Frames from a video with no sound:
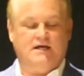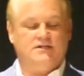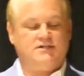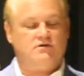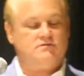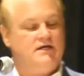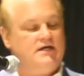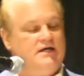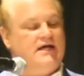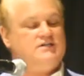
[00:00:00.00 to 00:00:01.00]
So,
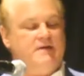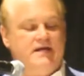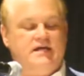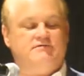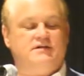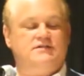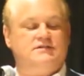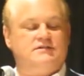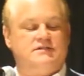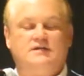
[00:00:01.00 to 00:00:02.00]
as many
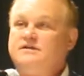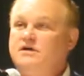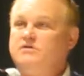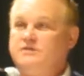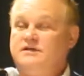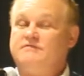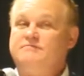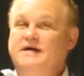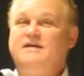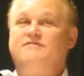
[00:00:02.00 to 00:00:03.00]
of
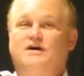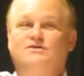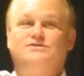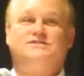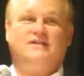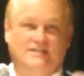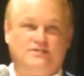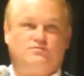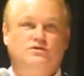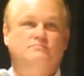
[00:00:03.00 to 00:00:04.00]
those in this
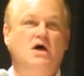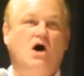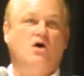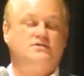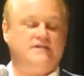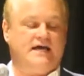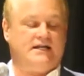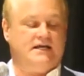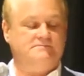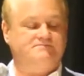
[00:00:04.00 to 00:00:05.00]
room know,
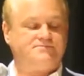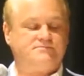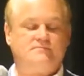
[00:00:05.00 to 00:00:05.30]
sadly,